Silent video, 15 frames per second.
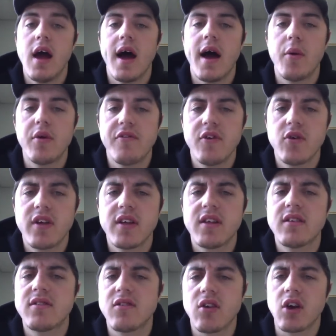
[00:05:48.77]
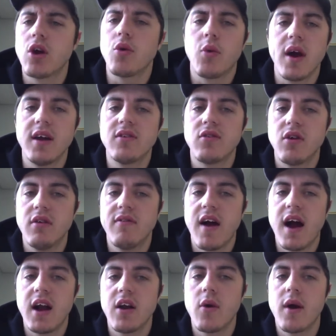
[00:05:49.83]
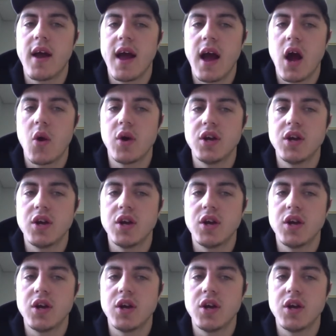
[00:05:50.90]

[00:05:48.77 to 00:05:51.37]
We feel that this is a good way to evaluate how